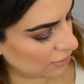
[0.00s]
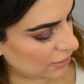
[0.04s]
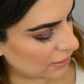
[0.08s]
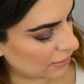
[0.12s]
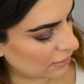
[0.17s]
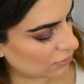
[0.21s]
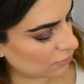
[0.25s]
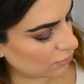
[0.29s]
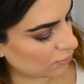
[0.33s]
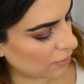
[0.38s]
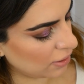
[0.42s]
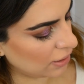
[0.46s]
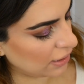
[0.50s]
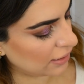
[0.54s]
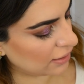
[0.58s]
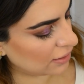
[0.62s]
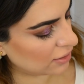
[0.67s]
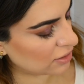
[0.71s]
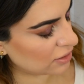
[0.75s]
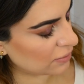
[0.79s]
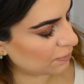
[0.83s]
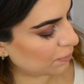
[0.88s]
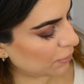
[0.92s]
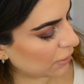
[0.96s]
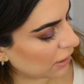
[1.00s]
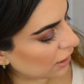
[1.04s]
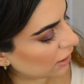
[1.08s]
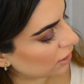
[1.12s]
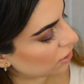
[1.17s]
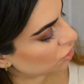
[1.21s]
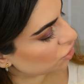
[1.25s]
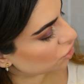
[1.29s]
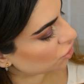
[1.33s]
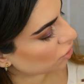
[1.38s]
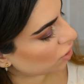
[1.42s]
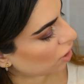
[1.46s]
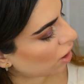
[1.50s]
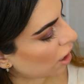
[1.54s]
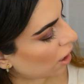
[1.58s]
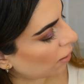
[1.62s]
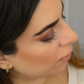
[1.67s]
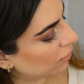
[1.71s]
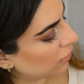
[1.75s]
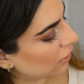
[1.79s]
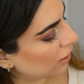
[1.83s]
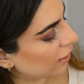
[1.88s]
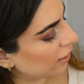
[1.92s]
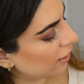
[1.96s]
This one is Peach
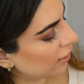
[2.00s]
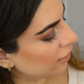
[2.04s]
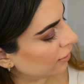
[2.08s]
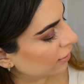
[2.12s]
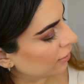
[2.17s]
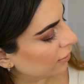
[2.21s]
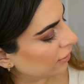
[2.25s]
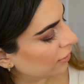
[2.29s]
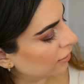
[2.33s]
Cobbler.